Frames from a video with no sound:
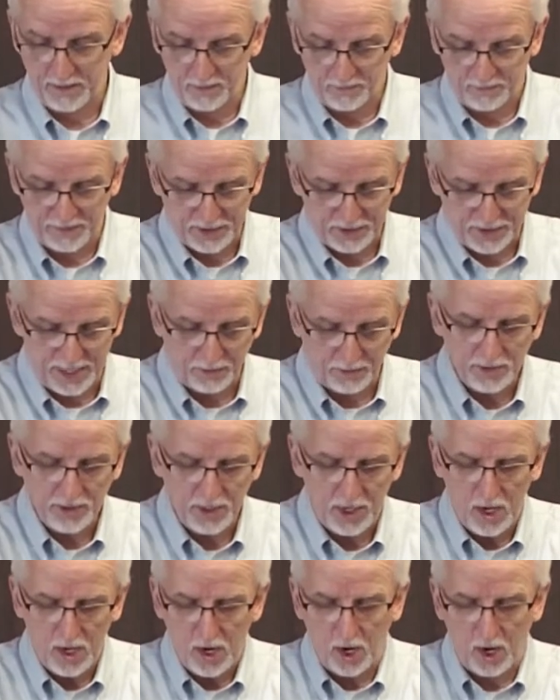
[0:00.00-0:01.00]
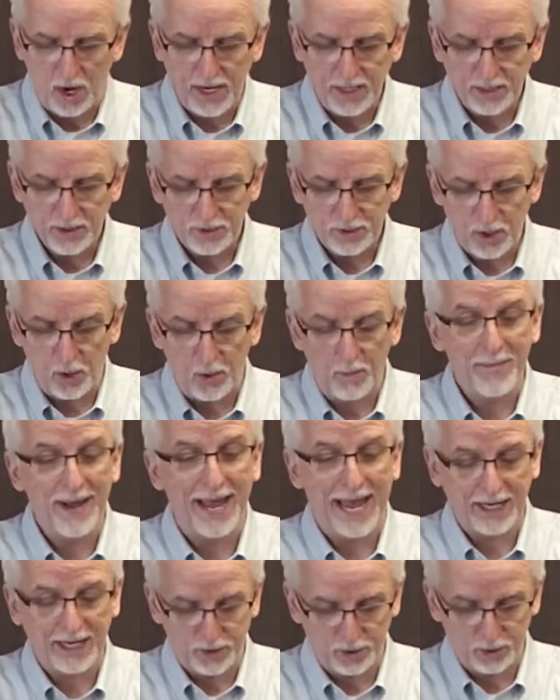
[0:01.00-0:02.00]
Face downwards? Mm-hmm. All right, so
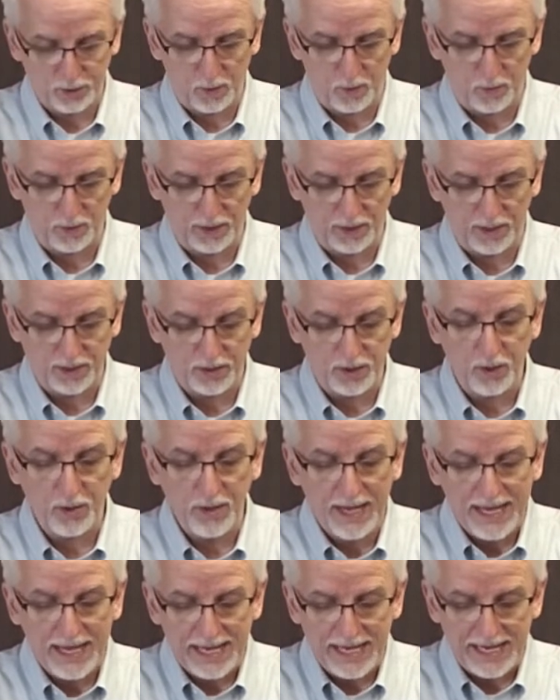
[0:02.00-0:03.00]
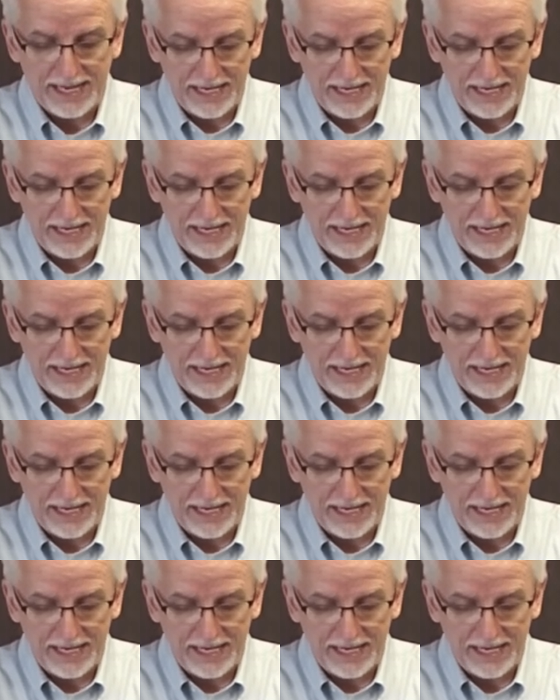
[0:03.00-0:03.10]
match is what we're going to do.